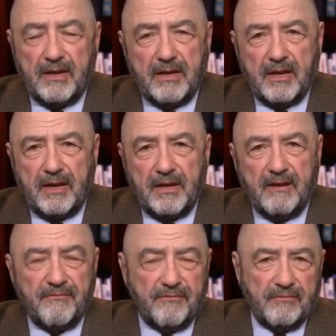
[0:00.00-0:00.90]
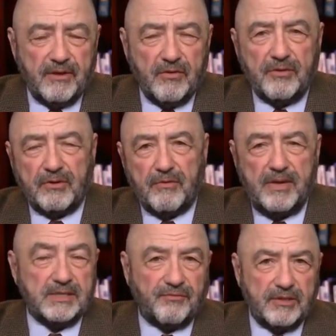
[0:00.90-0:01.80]
And if the North
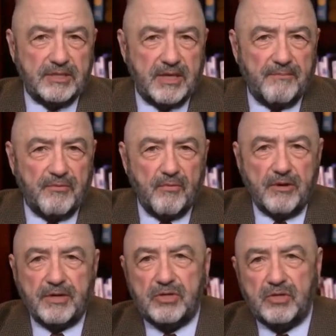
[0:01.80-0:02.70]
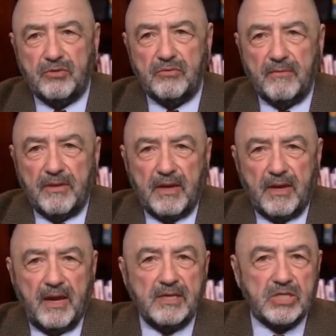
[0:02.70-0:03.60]
Koreans, for example, were to do
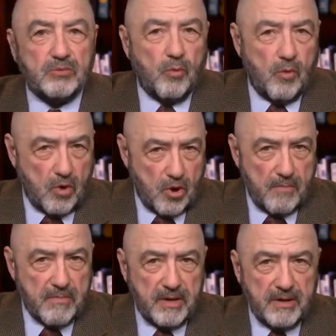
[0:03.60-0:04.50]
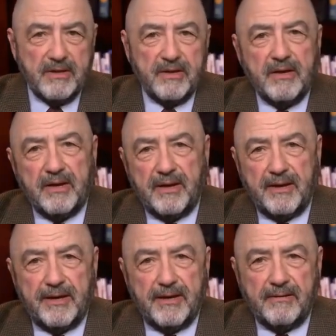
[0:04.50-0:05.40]
a swarm
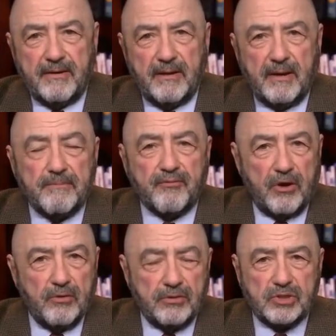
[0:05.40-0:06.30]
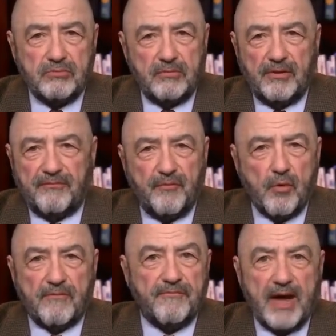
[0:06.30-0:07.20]
approach with
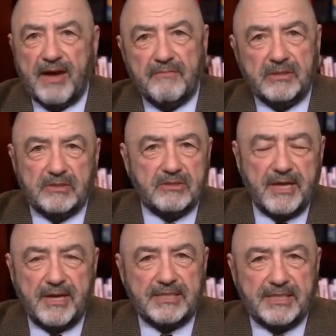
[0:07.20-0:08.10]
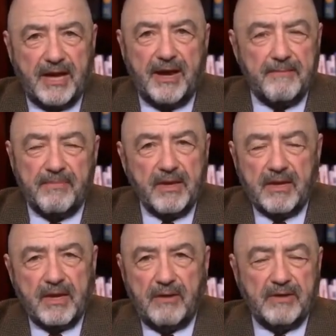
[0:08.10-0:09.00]
4 or 5 missiles at a time,
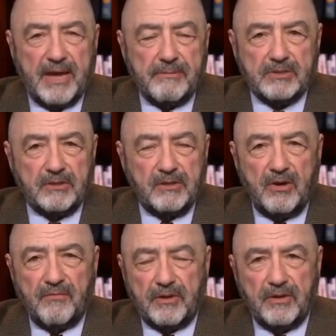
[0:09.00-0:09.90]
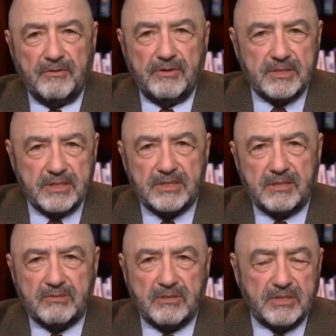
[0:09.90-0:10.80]
it would absolutely overload the
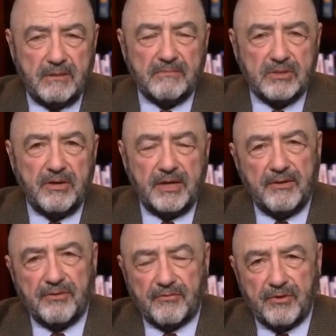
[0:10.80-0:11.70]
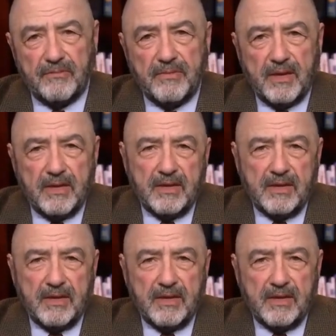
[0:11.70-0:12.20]
system. So something's going to get through.